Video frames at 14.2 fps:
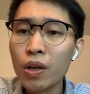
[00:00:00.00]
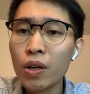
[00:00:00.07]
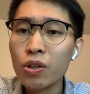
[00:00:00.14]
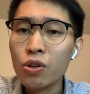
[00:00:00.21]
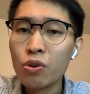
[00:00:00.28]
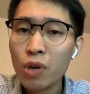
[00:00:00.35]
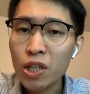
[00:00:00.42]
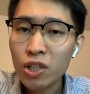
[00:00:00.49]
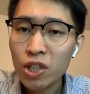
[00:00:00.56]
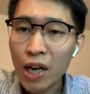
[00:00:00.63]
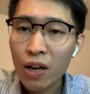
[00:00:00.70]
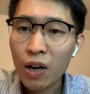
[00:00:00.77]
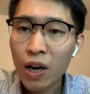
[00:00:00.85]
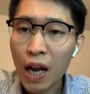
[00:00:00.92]

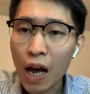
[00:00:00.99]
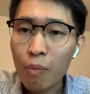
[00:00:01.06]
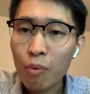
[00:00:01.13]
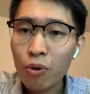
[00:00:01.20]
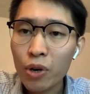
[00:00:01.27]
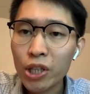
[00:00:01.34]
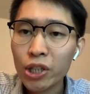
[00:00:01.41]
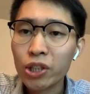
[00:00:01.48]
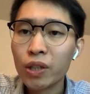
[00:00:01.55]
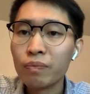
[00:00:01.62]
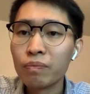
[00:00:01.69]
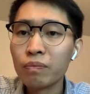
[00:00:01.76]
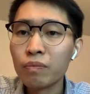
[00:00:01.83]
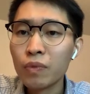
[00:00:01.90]
U.S.-China
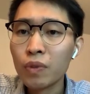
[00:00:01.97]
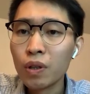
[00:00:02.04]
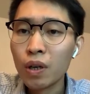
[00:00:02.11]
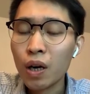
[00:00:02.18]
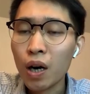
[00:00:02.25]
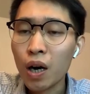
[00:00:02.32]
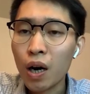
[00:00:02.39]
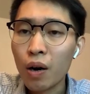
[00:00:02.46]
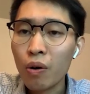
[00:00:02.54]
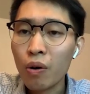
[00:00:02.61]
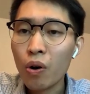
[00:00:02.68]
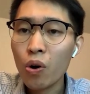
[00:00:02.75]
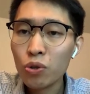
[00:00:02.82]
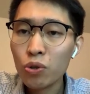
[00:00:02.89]
collaboration uh,
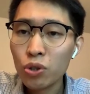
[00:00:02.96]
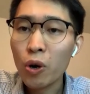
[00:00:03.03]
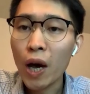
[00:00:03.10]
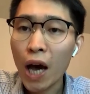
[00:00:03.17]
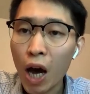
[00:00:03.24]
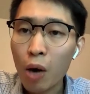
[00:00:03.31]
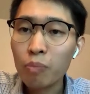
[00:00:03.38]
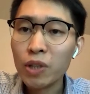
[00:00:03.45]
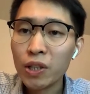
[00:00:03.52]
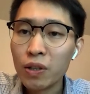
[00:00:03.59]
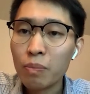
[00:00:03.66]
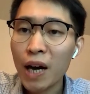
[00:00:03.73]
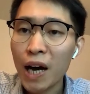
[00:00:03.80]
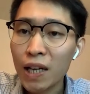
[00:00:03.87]
also helped
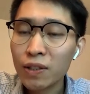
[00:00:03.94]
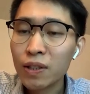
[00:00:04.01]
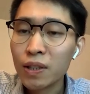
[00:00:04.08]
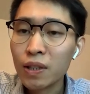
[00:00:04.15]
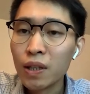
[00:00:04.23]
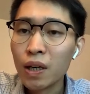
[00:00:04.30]
in the past